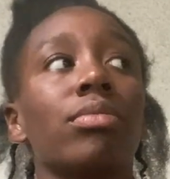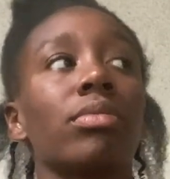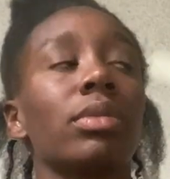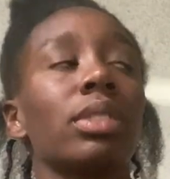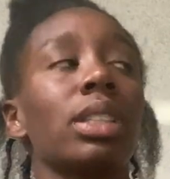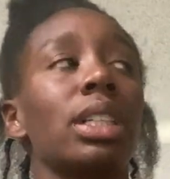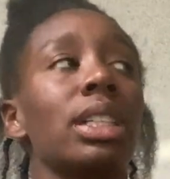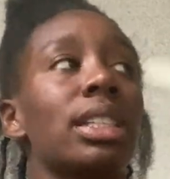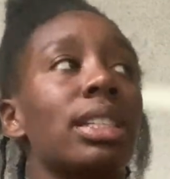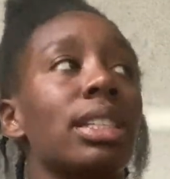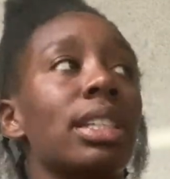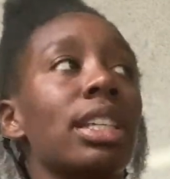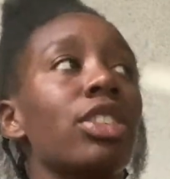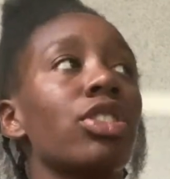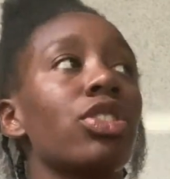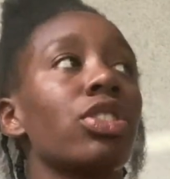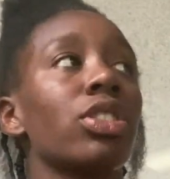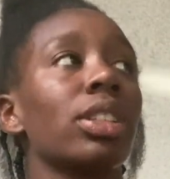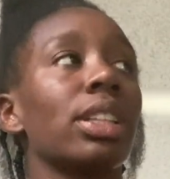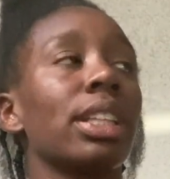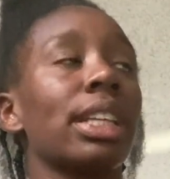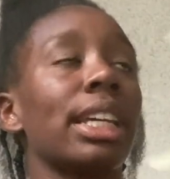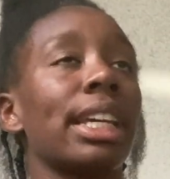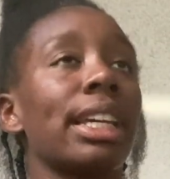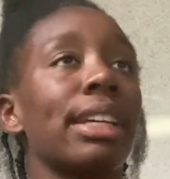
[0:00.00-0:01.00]

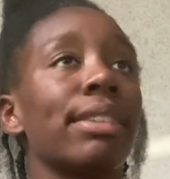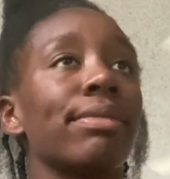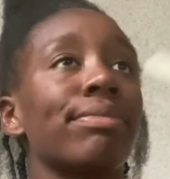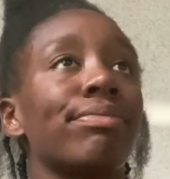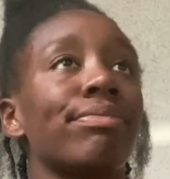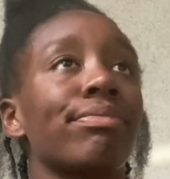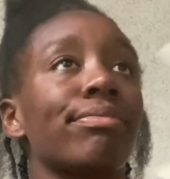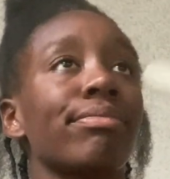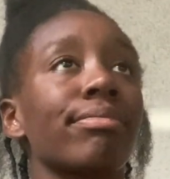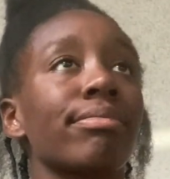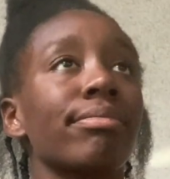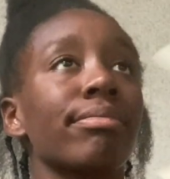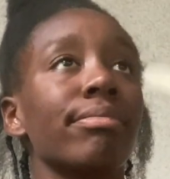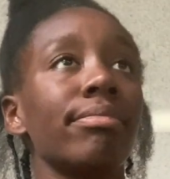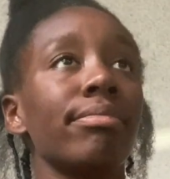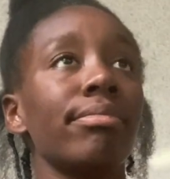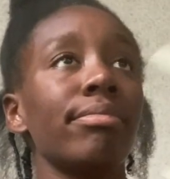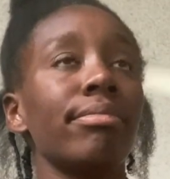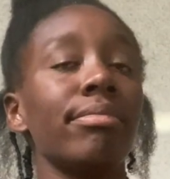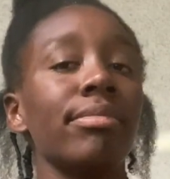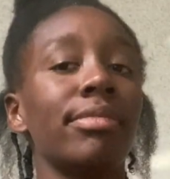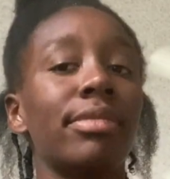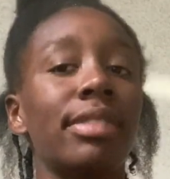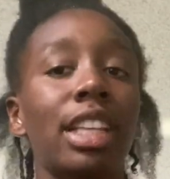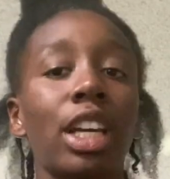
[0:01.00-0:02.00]
essentially,
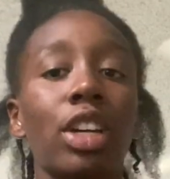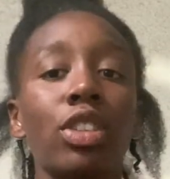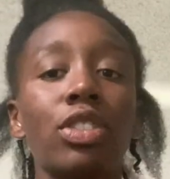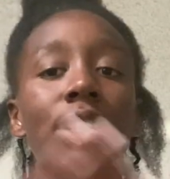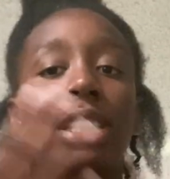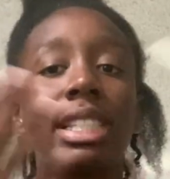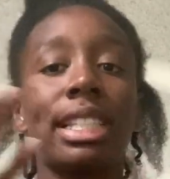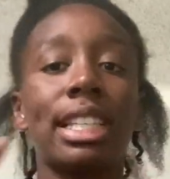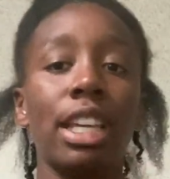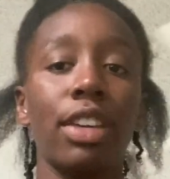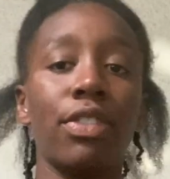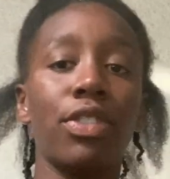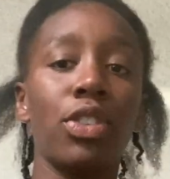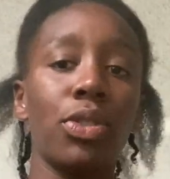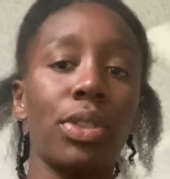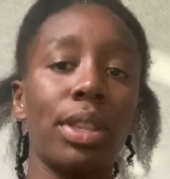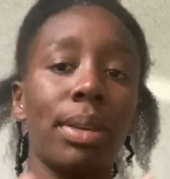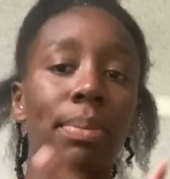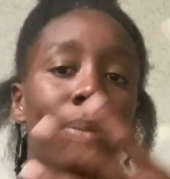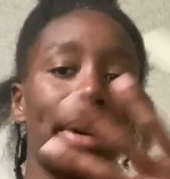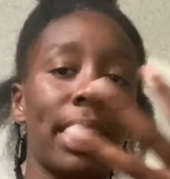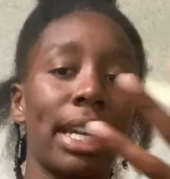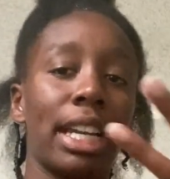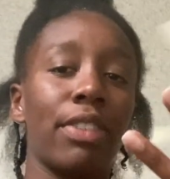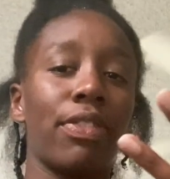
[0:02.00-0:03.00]
they'll just give you the
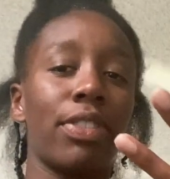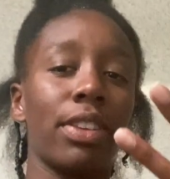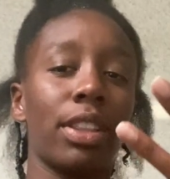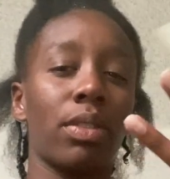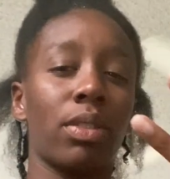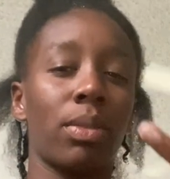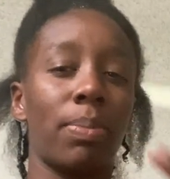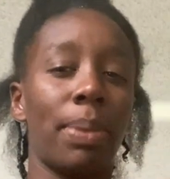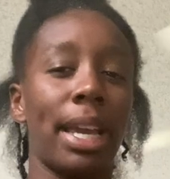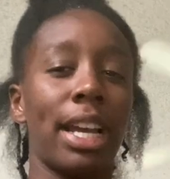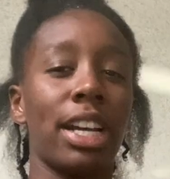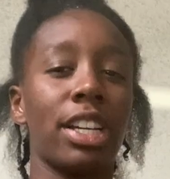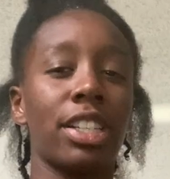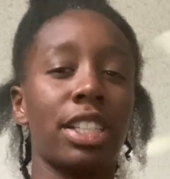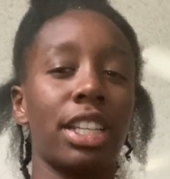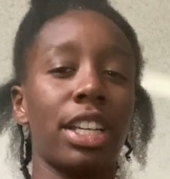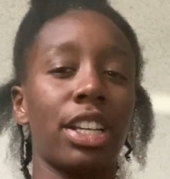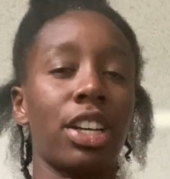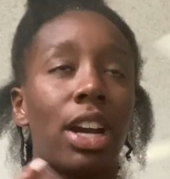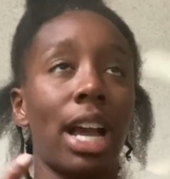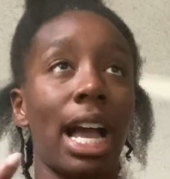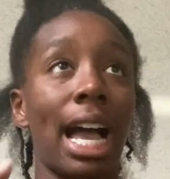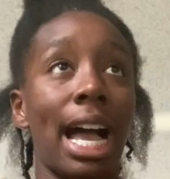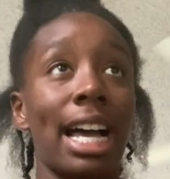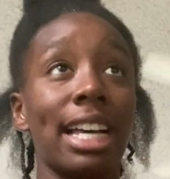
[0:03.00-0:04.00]
money for the repairs that
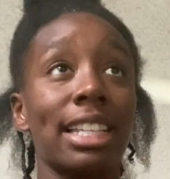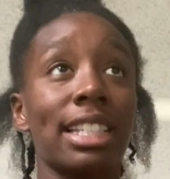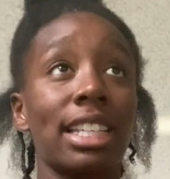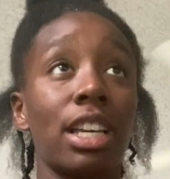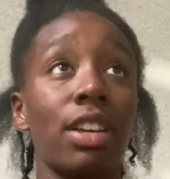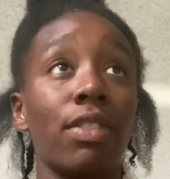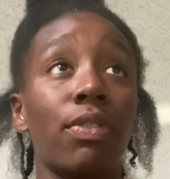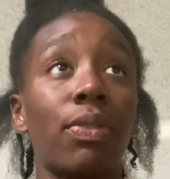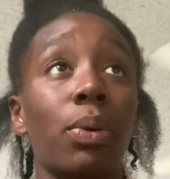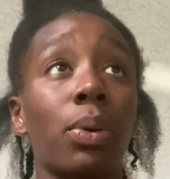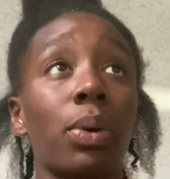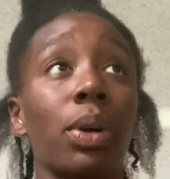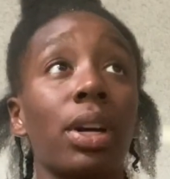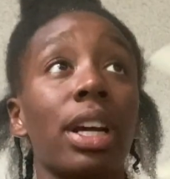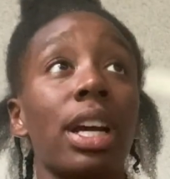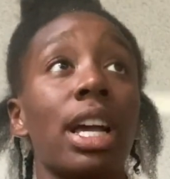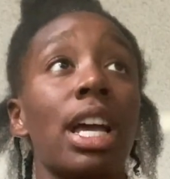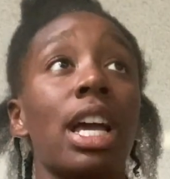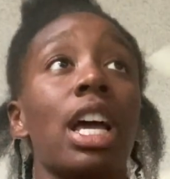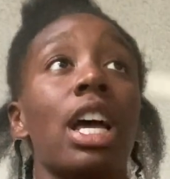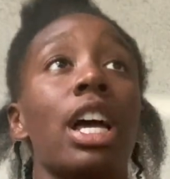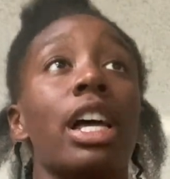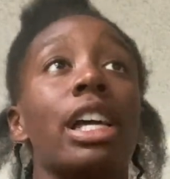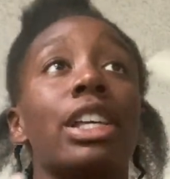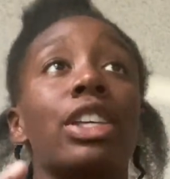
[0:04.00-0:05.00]
you're asking for.
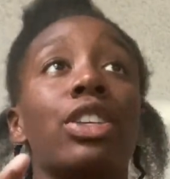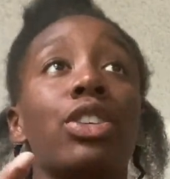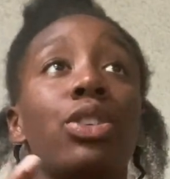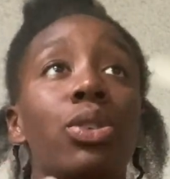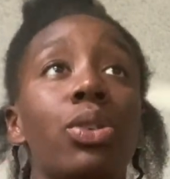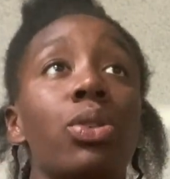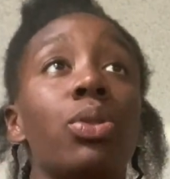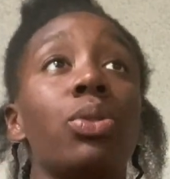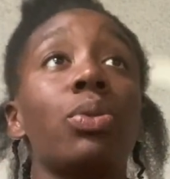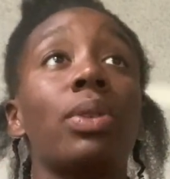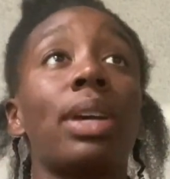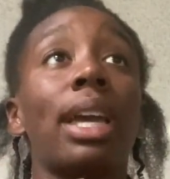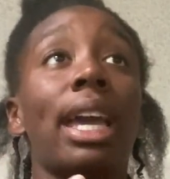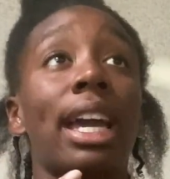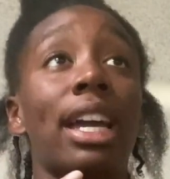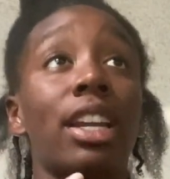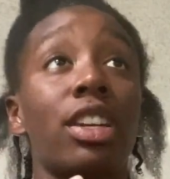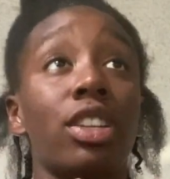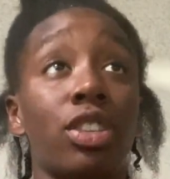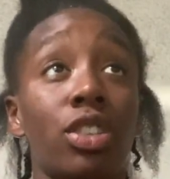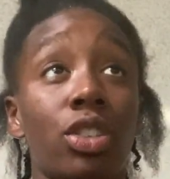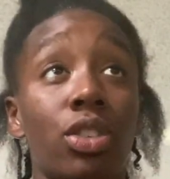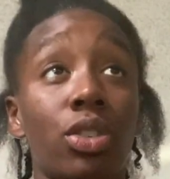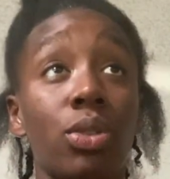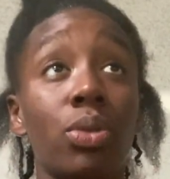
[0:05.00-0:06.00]
You
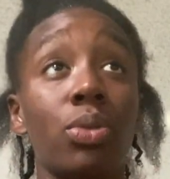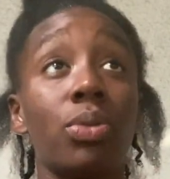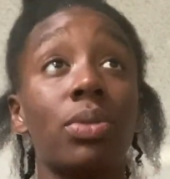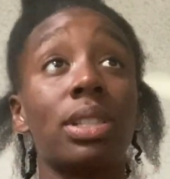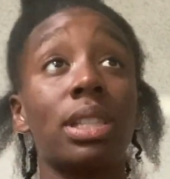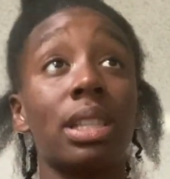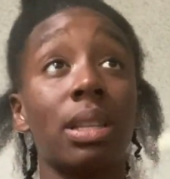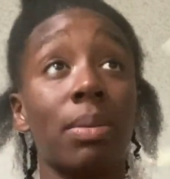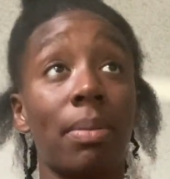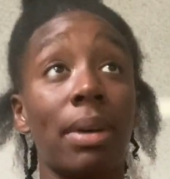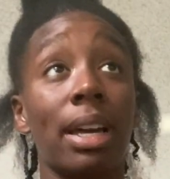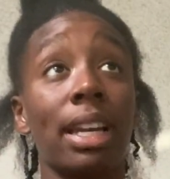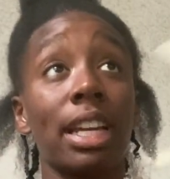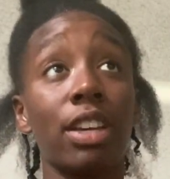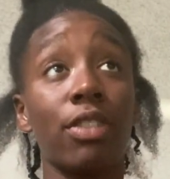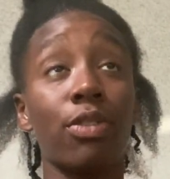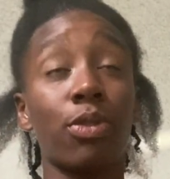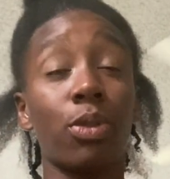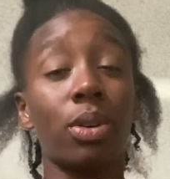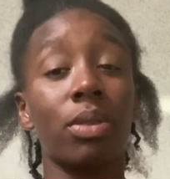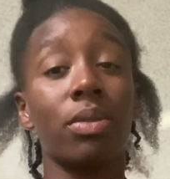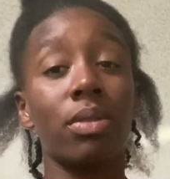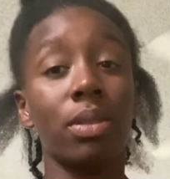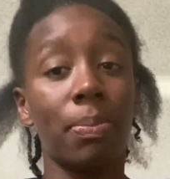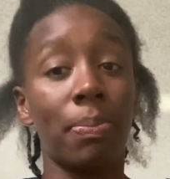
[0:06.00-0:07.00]
can use the money
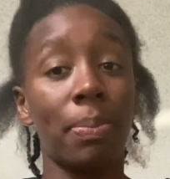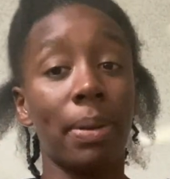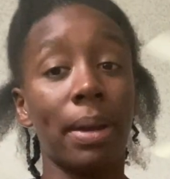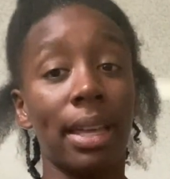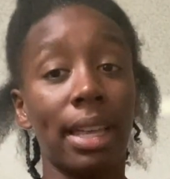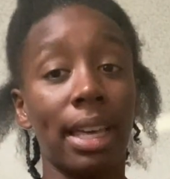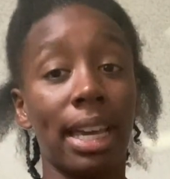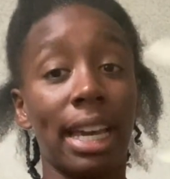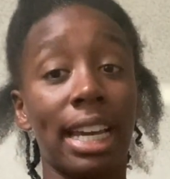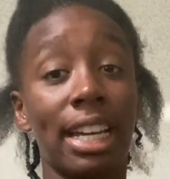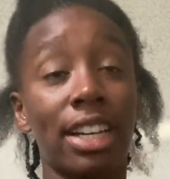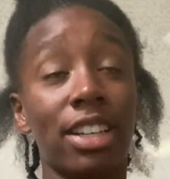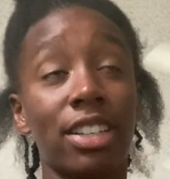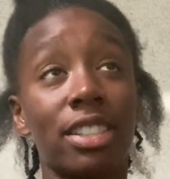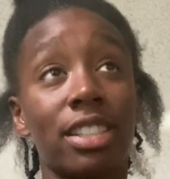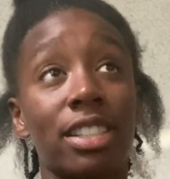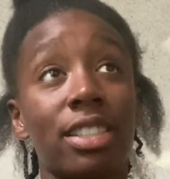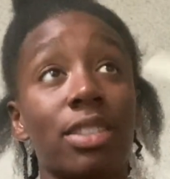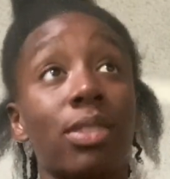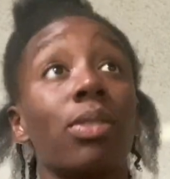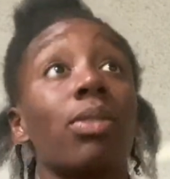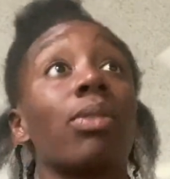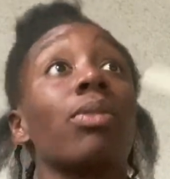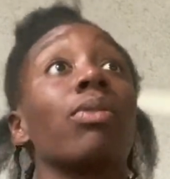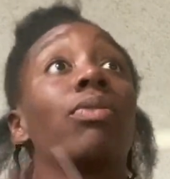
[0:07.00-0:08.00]
for
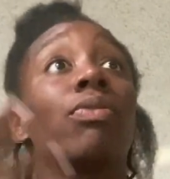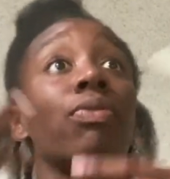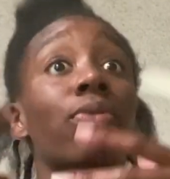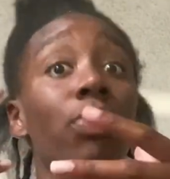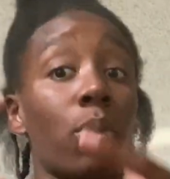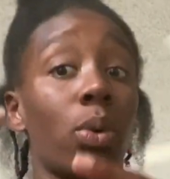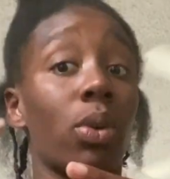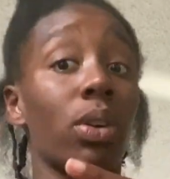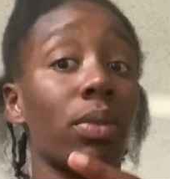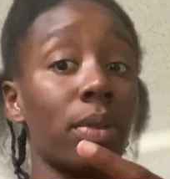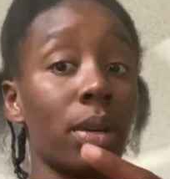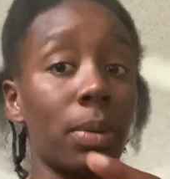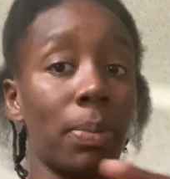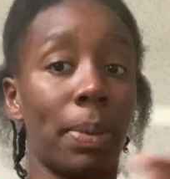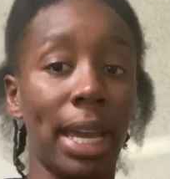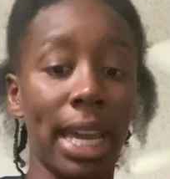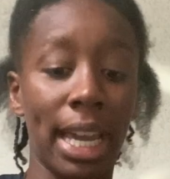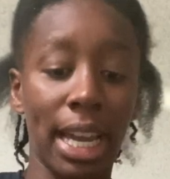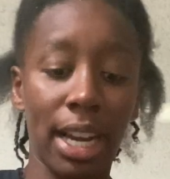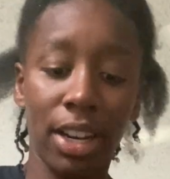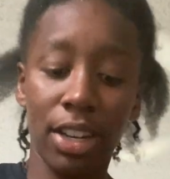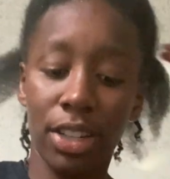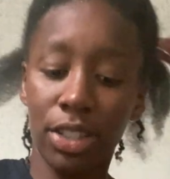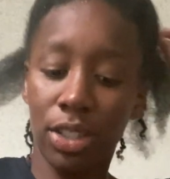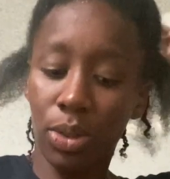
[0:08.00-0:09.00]
repairs
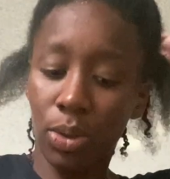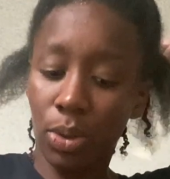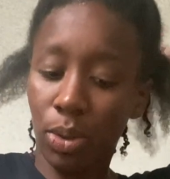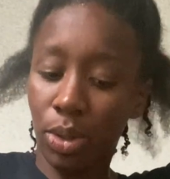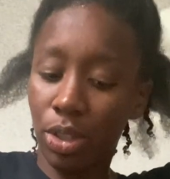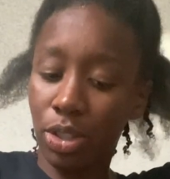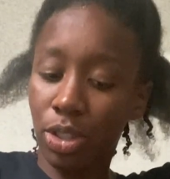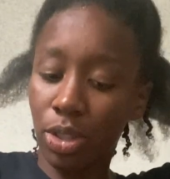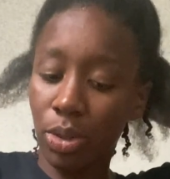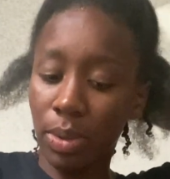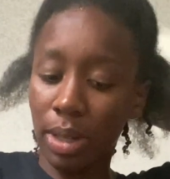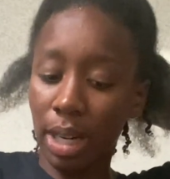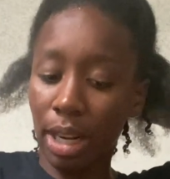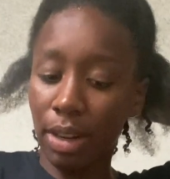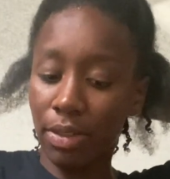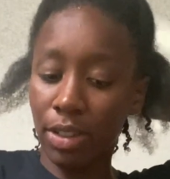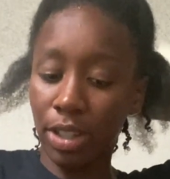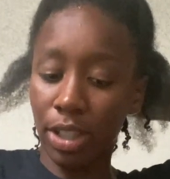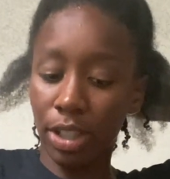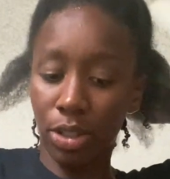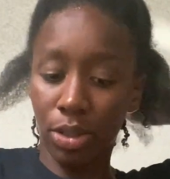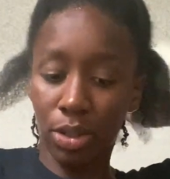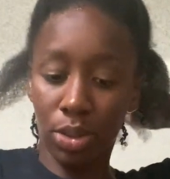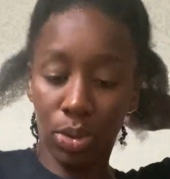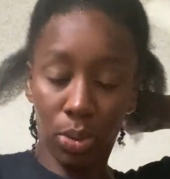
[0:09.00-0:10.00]
or do whatever
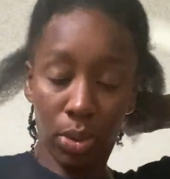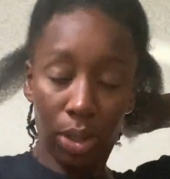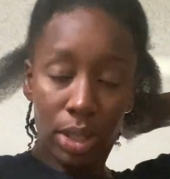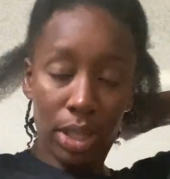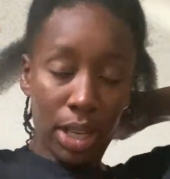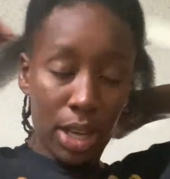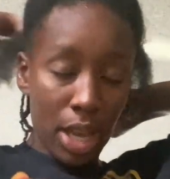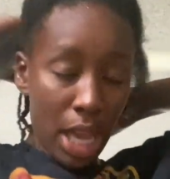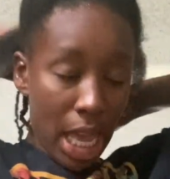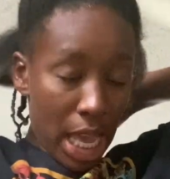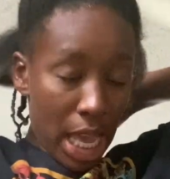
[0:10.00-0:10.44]
you sort of